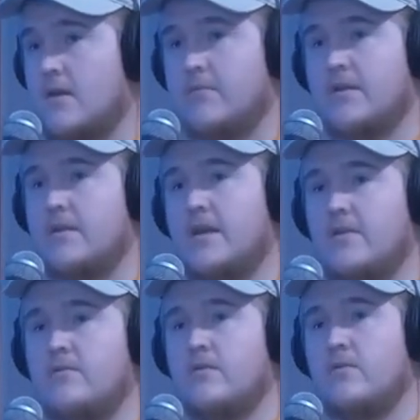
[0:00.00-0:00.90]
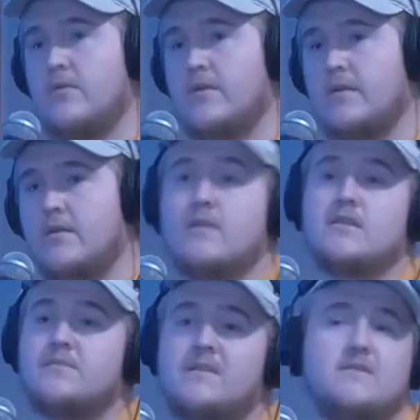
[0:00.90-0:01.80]
I mean, yeah, you know
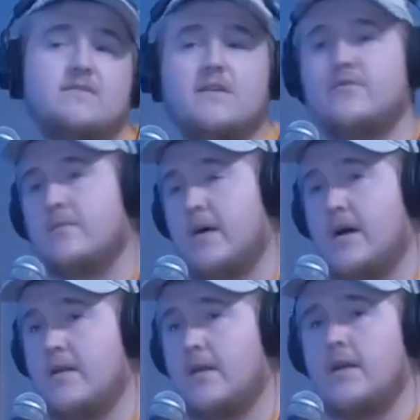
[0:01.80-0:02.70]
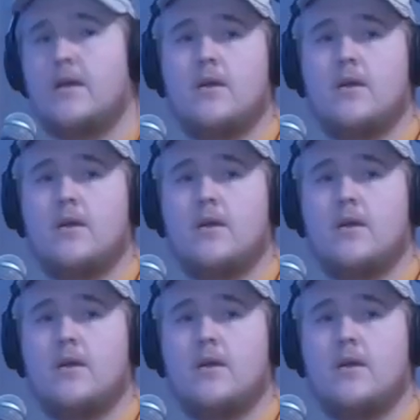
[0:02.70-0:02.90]
the species that are in the pond,